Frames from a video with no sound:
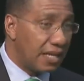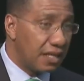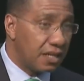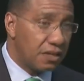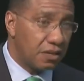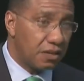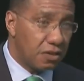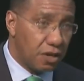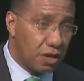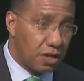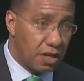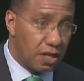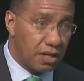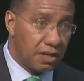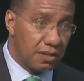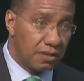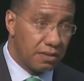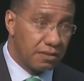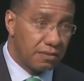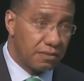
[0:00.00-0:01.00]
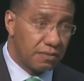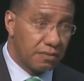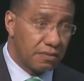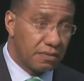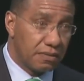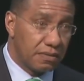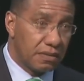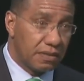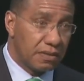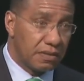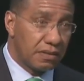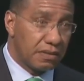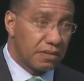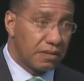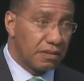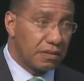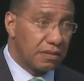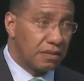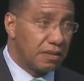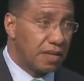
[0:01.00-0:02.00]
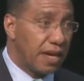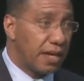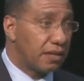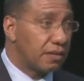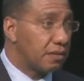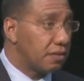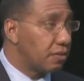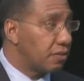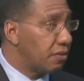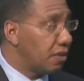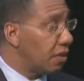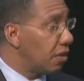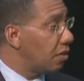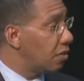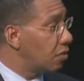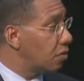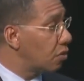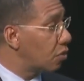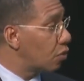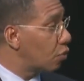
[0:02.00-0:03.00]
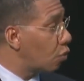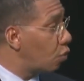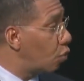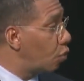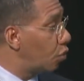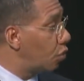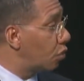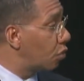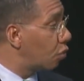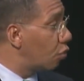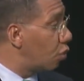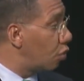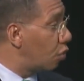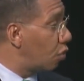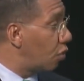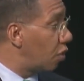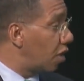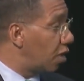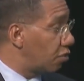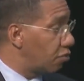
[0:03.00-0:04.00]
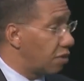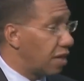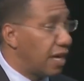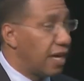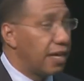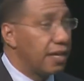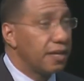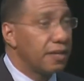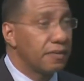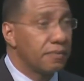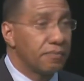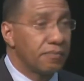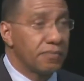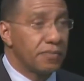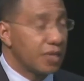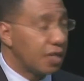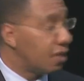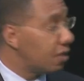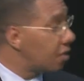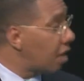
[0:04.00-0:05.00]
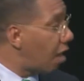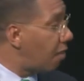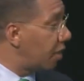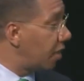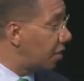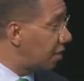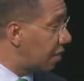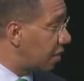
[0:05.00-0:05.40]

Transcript: call that things could go awry in Dominica.